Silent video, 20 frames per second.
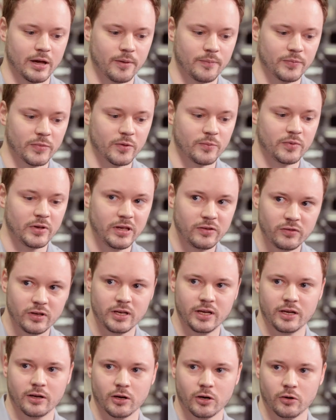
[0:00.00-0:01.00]
Um, the
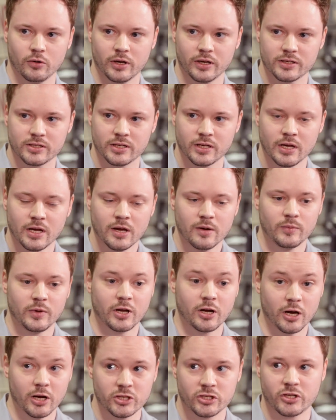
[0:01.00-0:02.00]
PVD coatings,
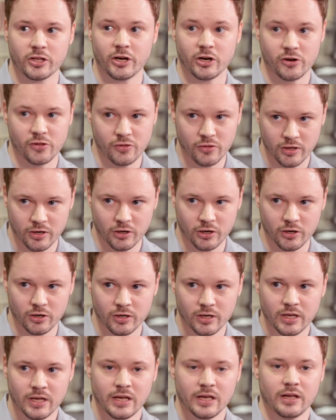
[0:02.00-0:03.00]
because they are thinner,
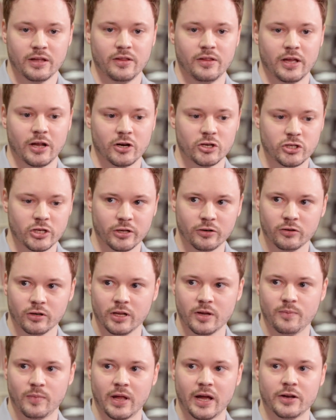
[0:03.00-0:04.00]
they are generally
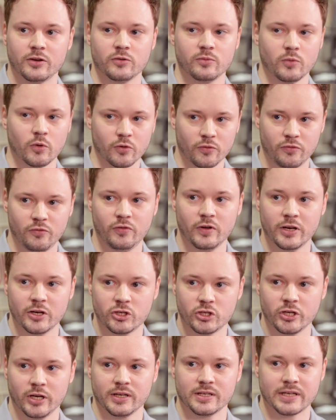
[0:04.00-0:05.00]
applied to more
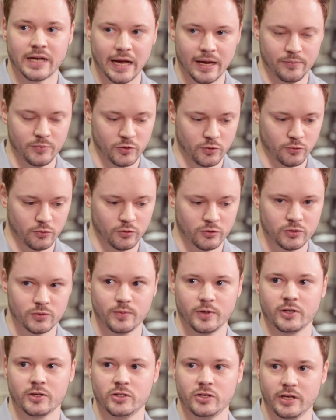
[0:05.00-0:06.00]
finishing type tools
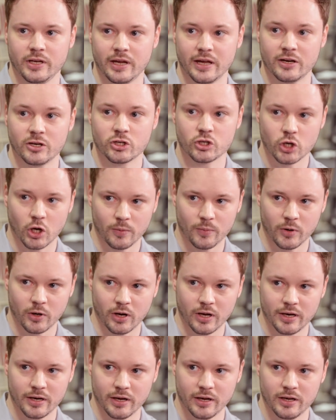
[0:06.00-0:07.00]
because you can get a sharper
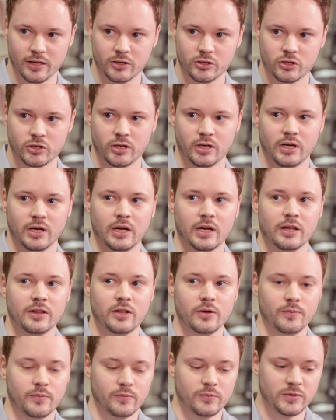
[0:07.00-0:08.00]
cutting edge.
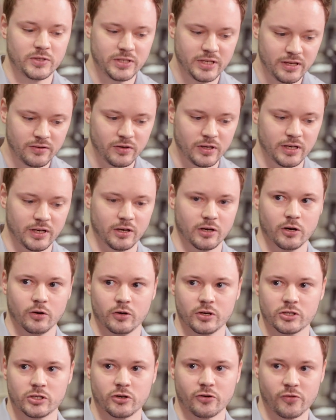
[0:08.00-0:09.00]
The CVD
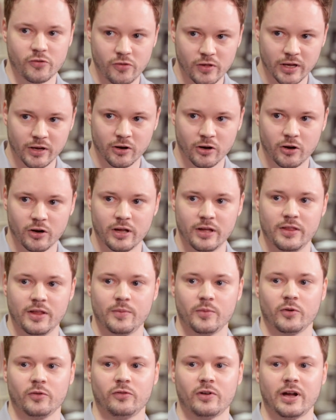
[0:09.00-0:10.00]
coatings are thicker and they
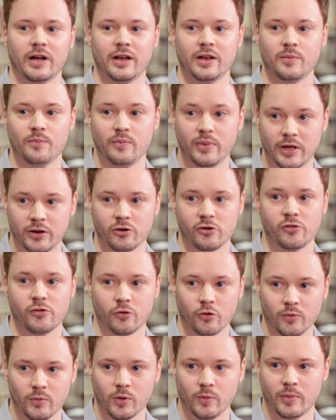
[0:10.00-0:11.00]
provide a better
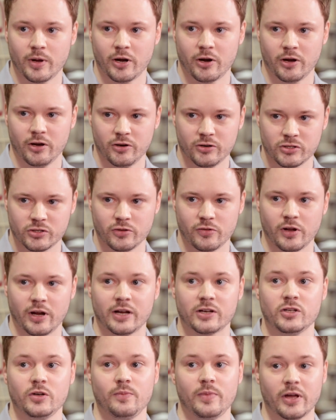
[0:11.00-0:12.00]
thermal barrier, so they're
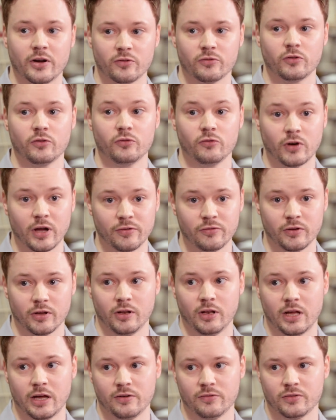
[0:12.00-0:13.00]
actually better for roughing a
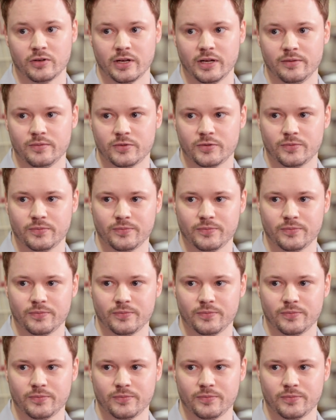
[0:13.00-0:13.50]
lot of times.